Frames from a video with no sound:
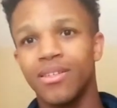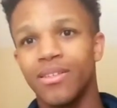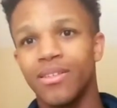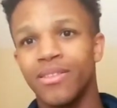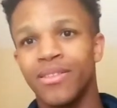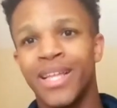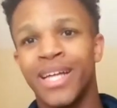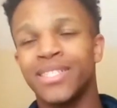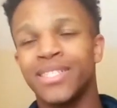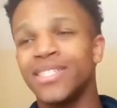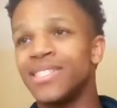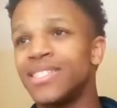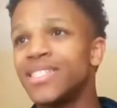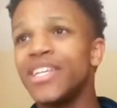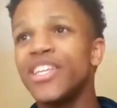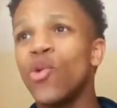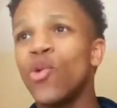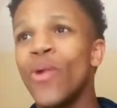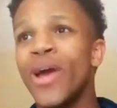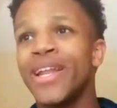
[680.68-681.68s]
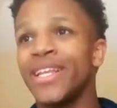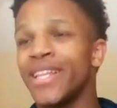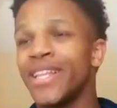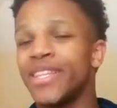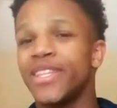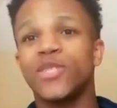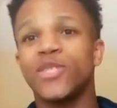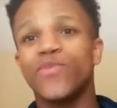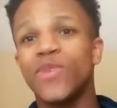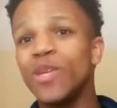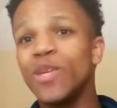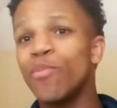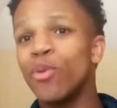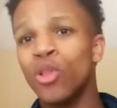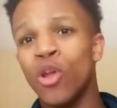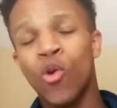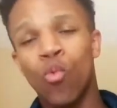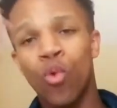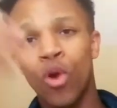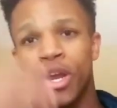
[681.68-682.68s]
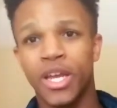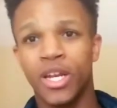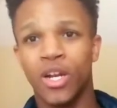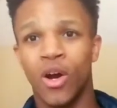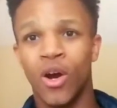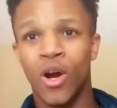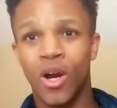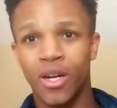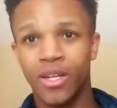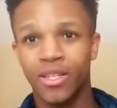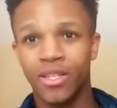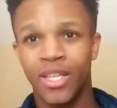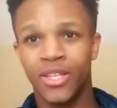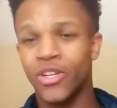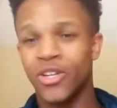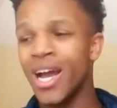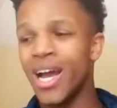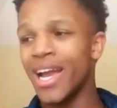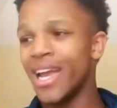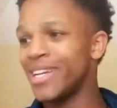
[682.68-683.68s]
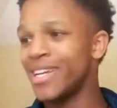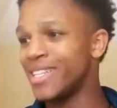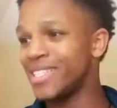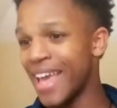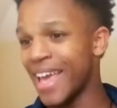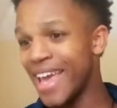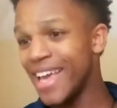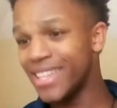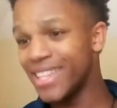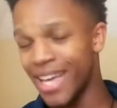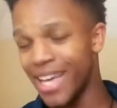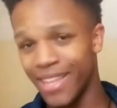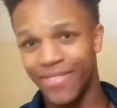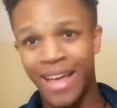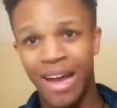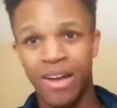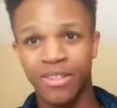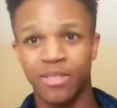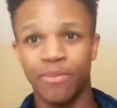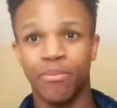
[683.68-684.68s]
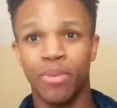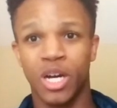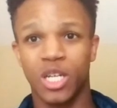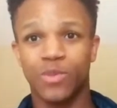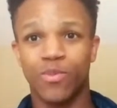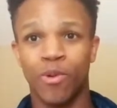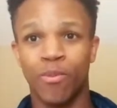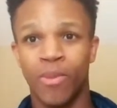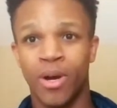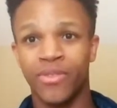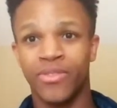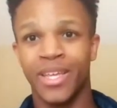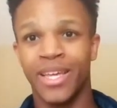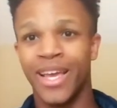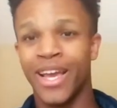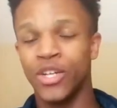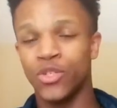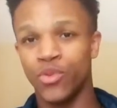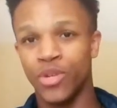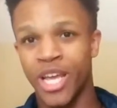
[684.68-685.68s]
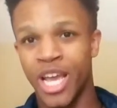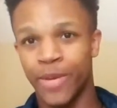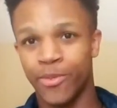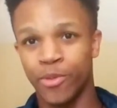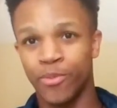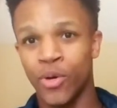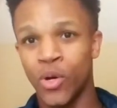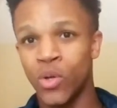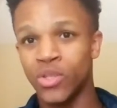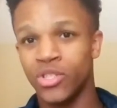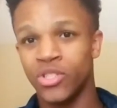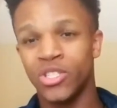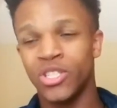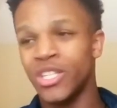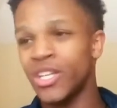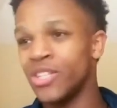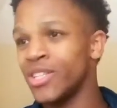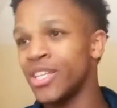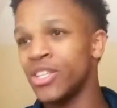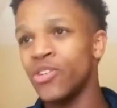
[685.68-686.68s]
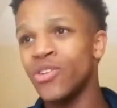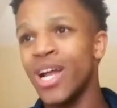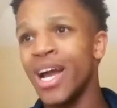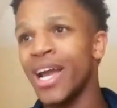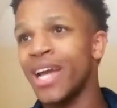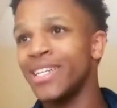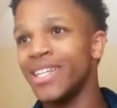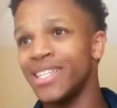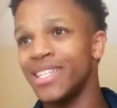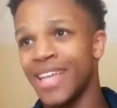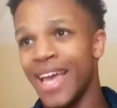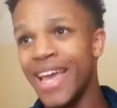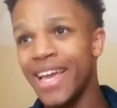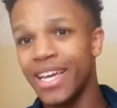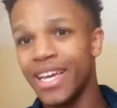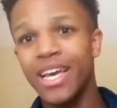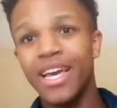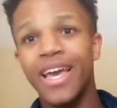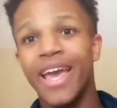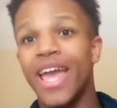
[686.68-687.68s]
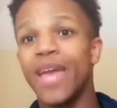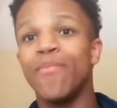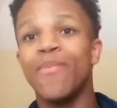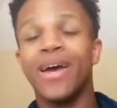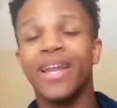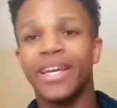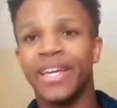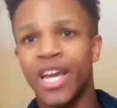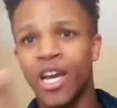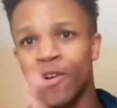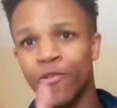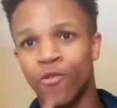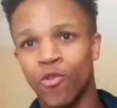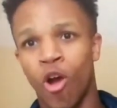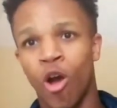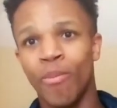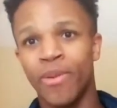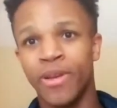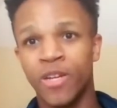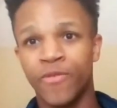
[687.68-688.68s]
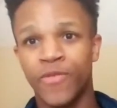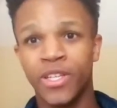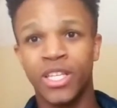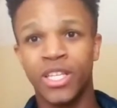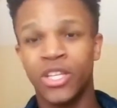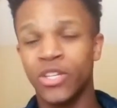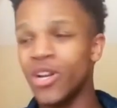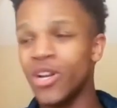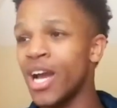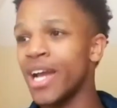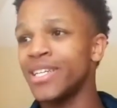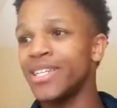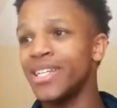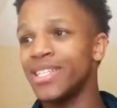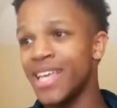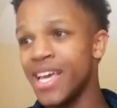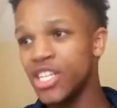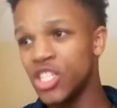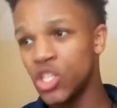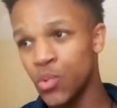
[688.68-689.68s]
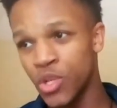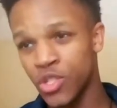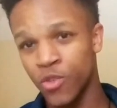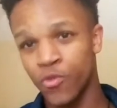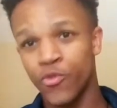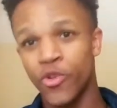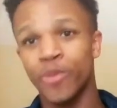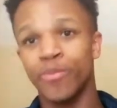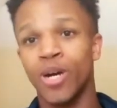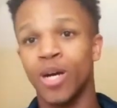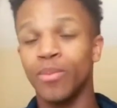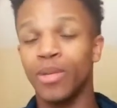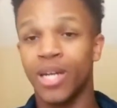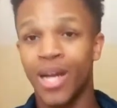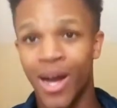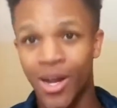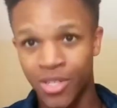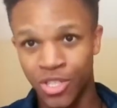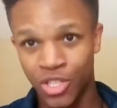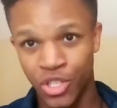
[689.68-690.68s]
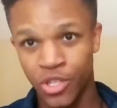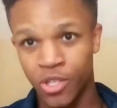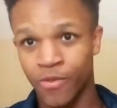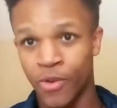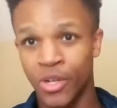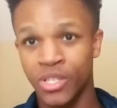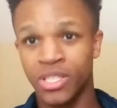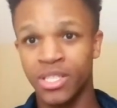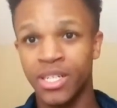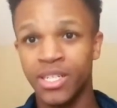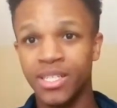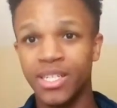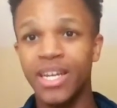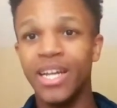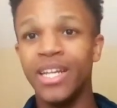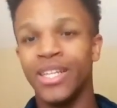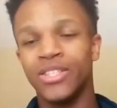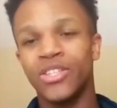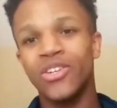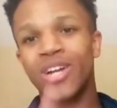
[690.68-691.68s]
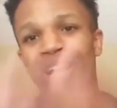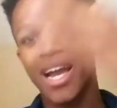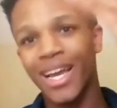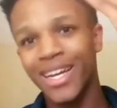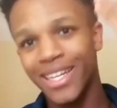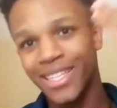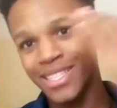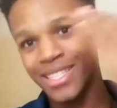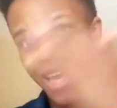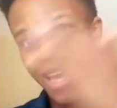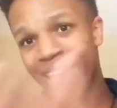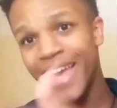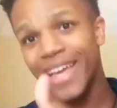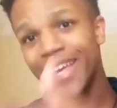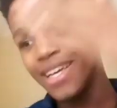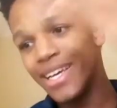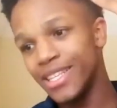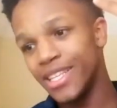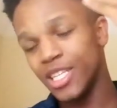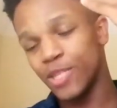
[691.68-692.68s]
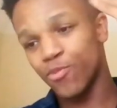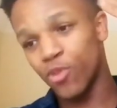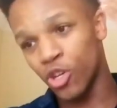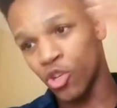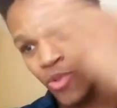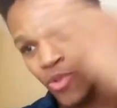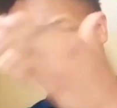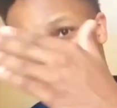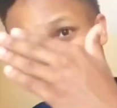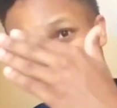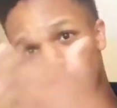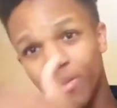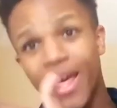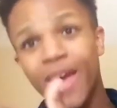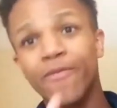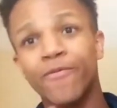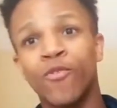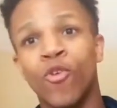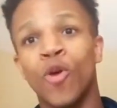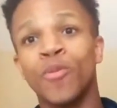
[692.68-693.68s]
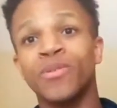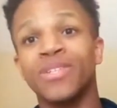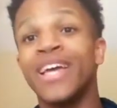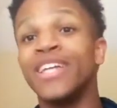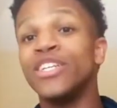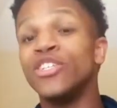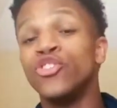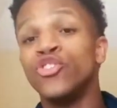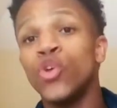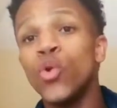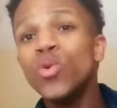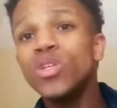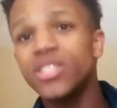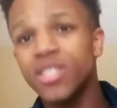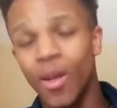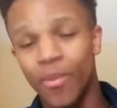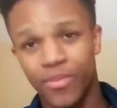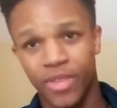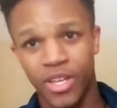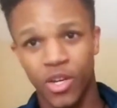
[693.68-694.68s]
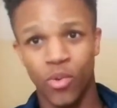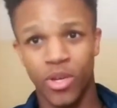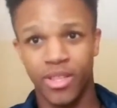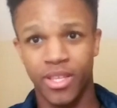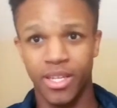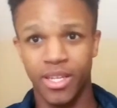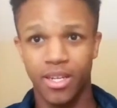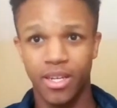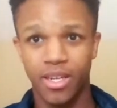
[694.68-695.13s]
That's insinuating that these people aren't working hard, that they're not going to take that $1,000 per month that Andrew Yang proposed, that they're not going to take a Medicare for all benefit, that they're not going to take tuition-free public college universities, that they're not going to take these progressive platforms and do something with it.